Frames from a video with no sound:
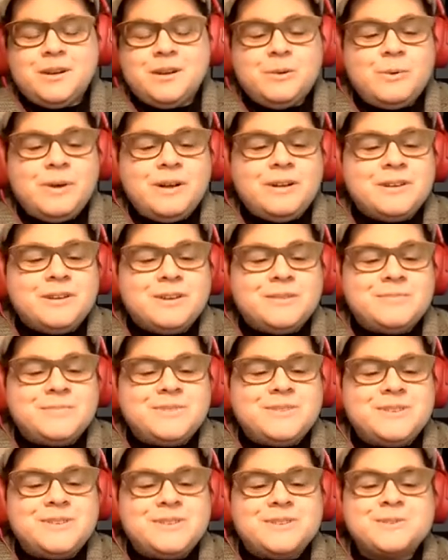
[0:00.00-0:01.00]
Welcome
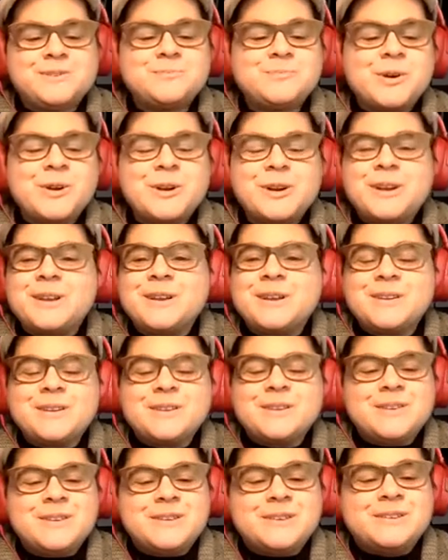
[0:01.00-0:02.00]
to this morning,
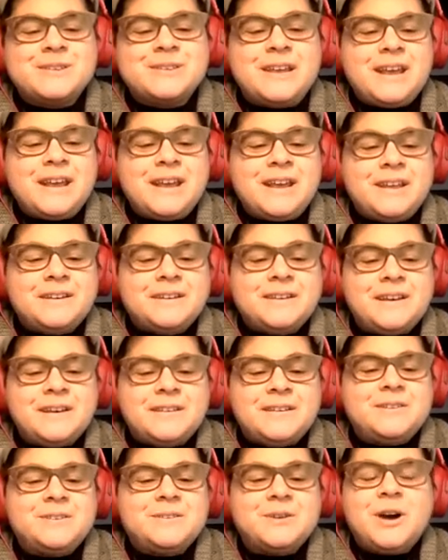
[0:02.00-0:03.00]
this day,
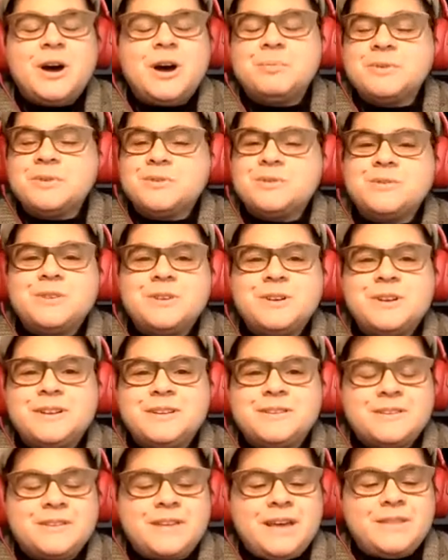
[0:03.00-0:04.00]
and this opportunity
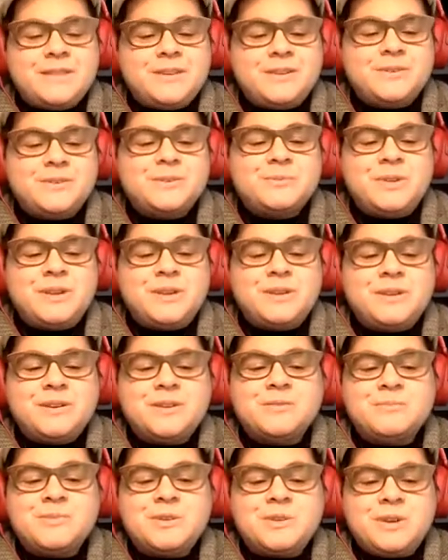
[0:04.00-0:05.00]
together to be in
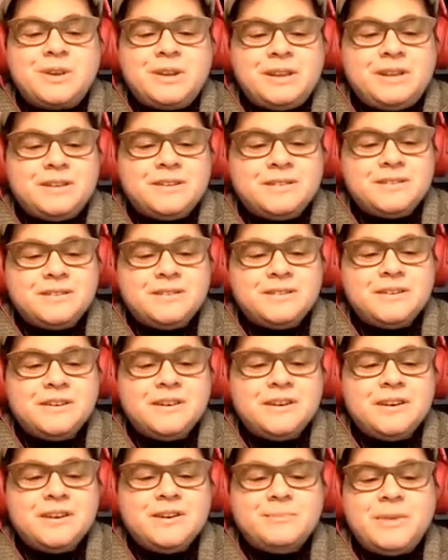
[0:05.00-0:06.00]
community.
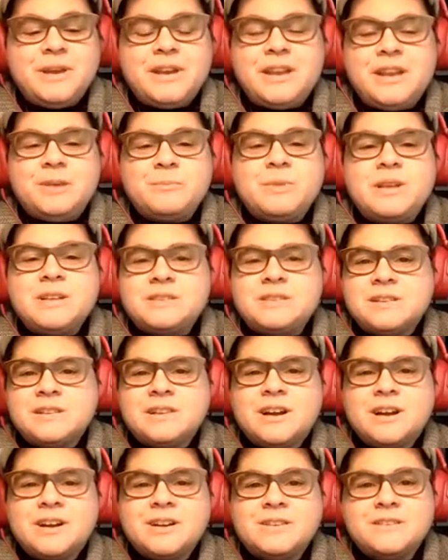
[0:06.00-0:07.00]
My name is
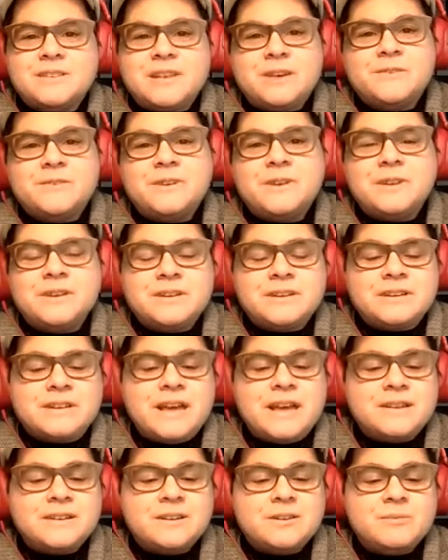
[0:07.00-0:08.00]
Ilara
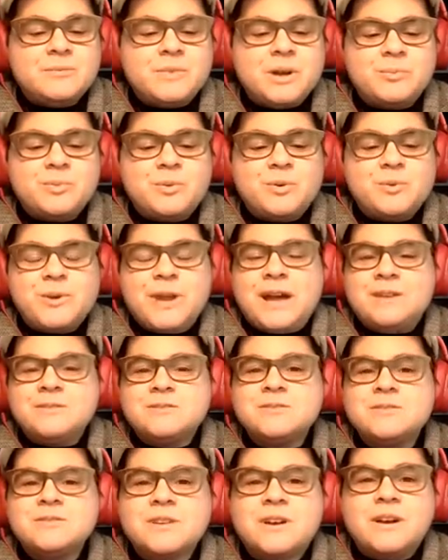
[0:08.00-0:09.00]
Stefaniuk-Gaudet. My
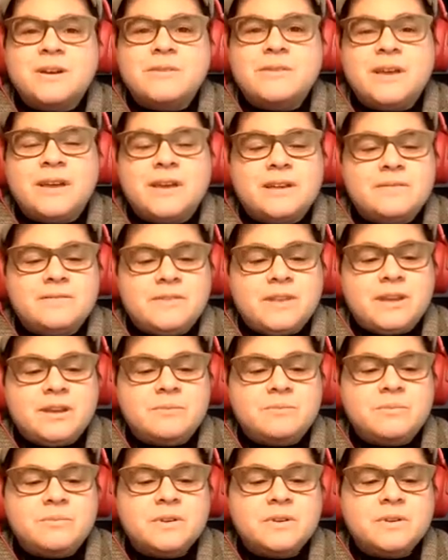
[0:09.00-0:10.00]
pronouns are they and
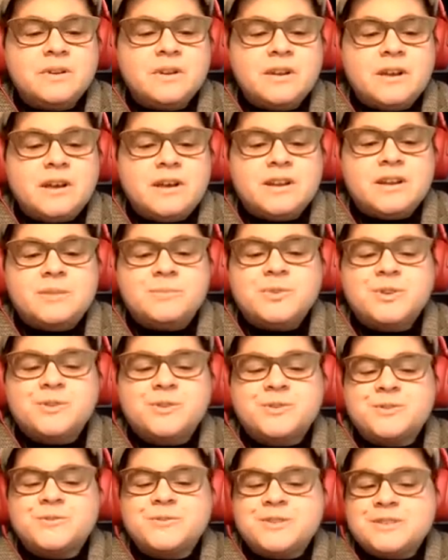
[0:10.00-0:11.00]
them, and I'm your
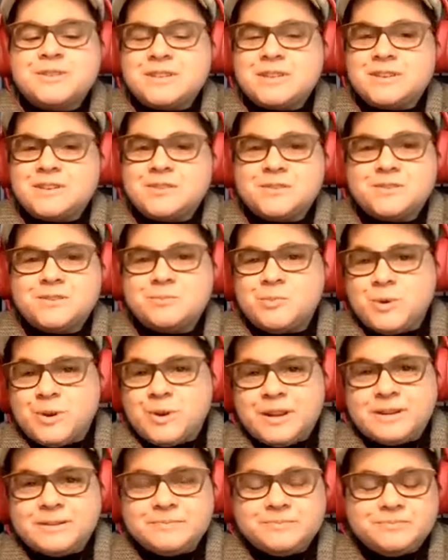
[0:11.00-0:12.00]
service leader this
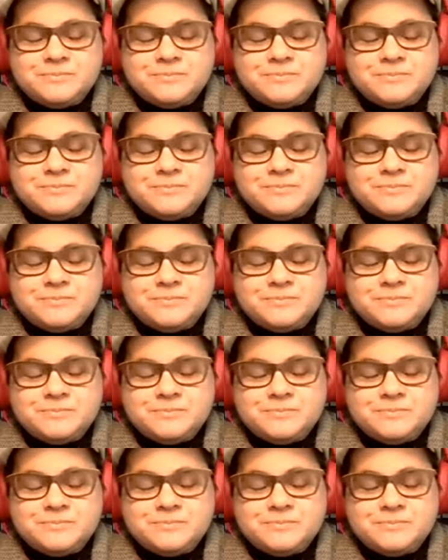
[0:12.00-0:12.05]
morning.